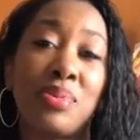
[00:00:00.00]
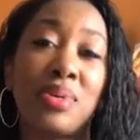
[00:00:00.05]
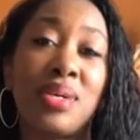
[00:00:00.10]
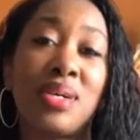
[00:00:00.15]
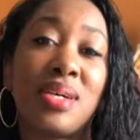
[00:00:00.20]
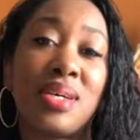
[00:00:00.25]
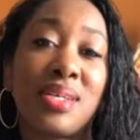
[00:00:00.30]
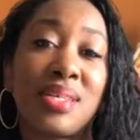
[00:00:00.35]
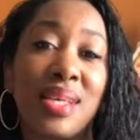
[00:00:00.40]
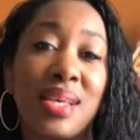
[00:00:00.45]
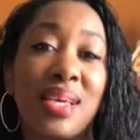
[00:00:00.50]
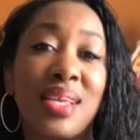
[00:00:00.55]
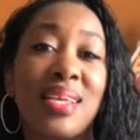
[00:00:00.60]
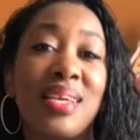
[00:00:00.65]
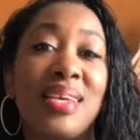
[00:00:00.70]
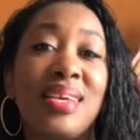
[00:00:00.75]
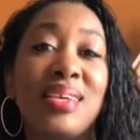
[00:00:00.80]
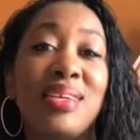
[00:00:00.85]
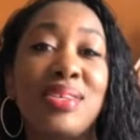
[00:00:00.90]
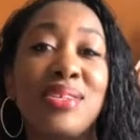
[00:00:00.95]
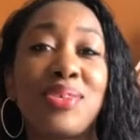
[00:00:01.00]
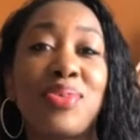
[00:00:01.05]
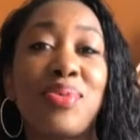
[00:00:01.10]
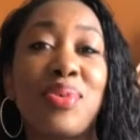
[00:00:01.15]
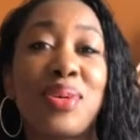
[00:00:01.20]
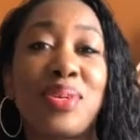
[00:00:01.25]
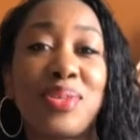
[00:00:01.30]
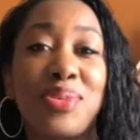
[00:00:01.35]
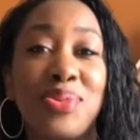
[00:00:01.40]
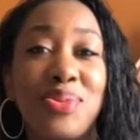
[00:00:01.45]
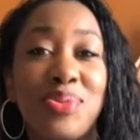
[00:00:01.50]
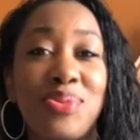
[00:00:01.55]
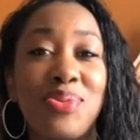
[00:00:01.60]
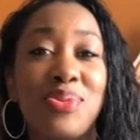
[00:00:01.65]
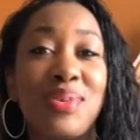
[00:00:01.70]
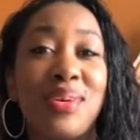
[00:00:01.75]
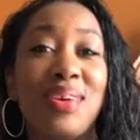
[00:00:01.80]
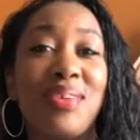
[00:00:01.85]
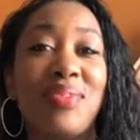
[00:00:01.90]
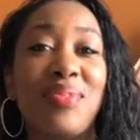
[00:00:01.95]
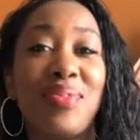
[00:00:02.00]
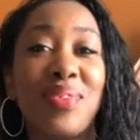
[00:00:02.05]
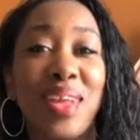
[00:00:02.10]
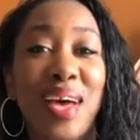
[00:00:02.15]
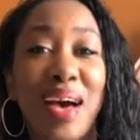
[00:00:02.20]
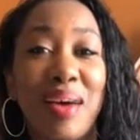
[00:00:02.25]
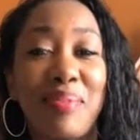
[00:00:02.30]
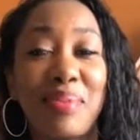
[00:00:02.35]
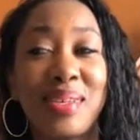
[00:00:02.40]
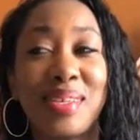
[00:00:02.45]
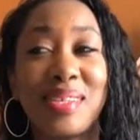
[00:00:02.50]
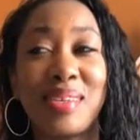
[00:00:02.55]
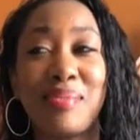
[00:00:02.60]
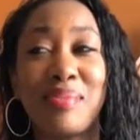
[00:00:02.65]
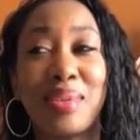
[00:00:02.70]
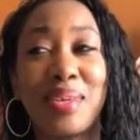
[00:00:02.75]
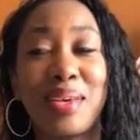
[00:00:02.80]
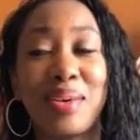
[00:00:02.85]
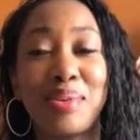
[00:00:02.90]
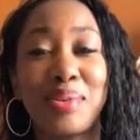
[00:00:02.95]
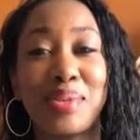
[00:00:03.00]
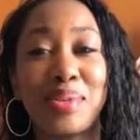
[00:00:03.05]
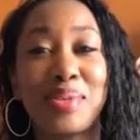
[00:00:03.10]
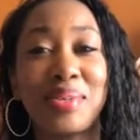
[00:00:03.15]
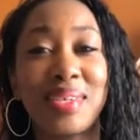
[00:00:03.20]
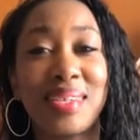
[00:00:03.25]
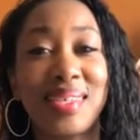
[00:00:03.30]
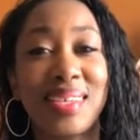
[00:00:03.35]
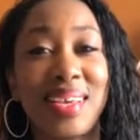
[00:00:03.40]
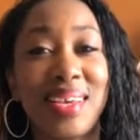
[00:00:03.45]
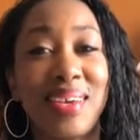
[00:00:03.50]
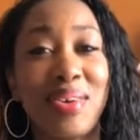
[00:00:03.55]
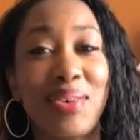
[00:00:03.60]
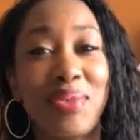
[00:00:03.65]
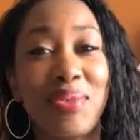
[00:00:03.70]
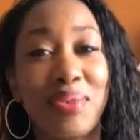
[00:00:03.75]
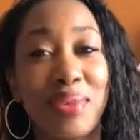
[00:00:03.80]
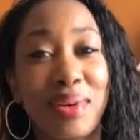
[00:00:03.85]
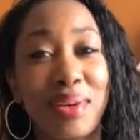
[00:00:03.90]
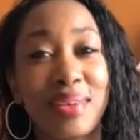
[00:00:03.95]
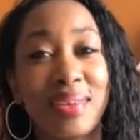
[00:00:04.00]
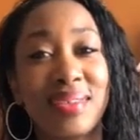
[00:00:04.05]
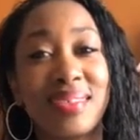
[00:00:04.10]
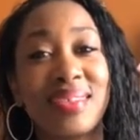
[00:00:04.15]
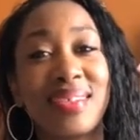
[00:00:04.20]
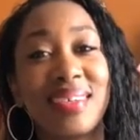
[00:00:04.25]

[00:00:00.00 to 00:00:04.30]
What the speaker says: Because it is going to flop and something else is going to take over.